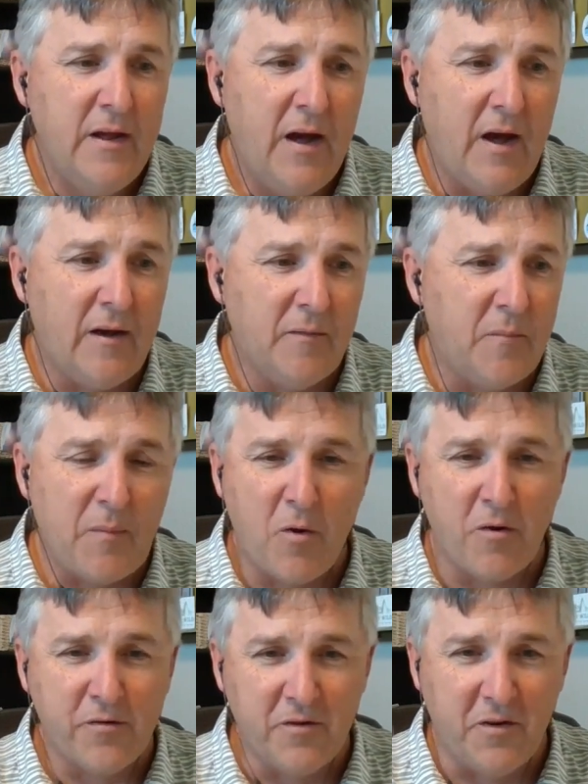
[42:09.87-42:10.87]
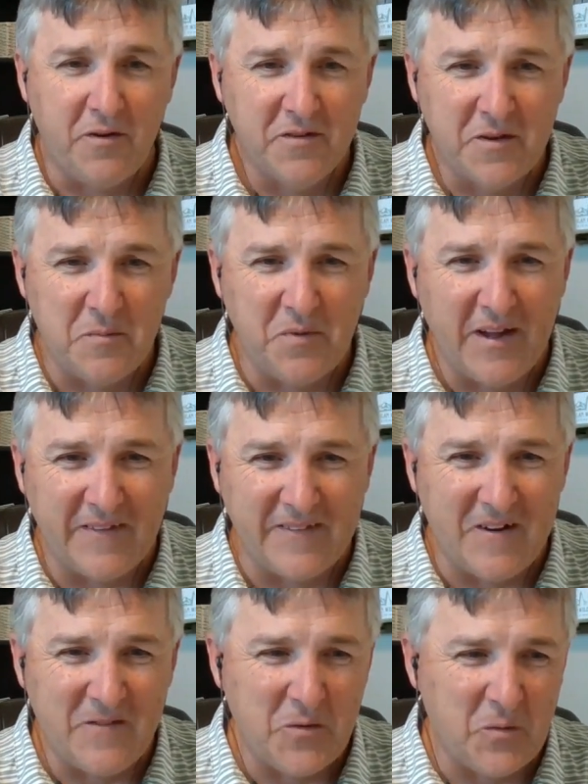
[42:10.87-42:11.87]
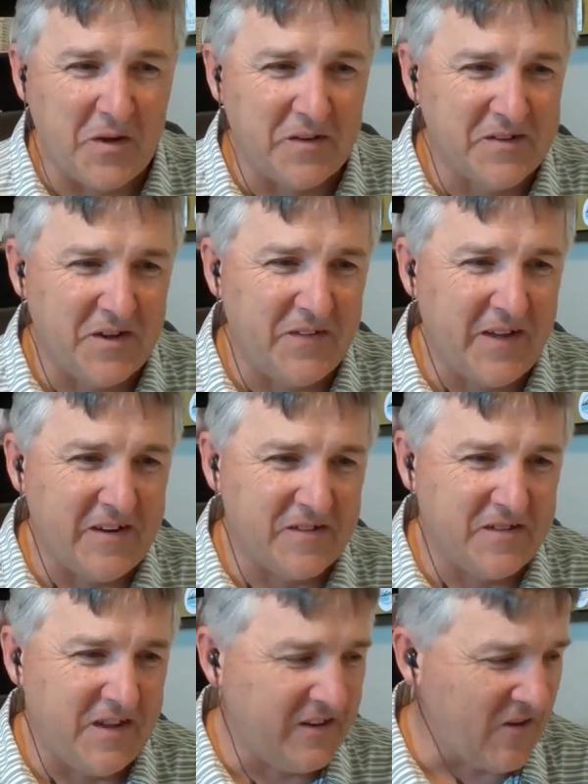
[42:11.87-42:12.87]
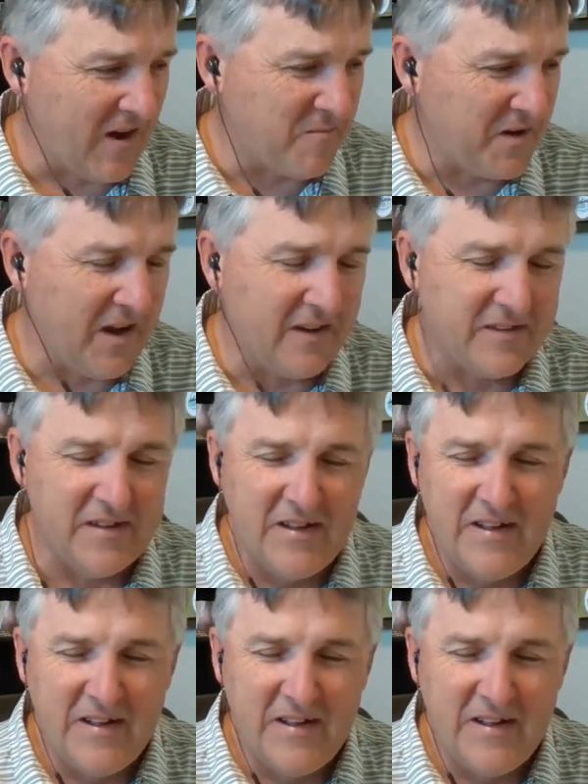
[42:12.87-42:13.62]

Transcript: My personal complaint there, if you will. So they drive me nuts.